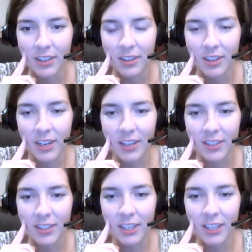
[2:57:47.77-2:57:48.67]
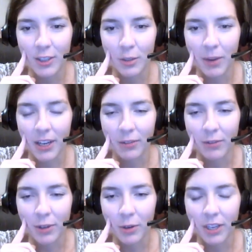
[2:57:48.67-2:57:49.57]
The next scene is a body
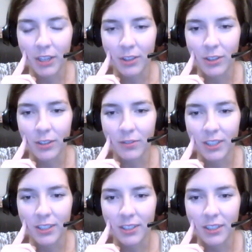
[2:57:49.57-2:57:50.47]
floating at the surface.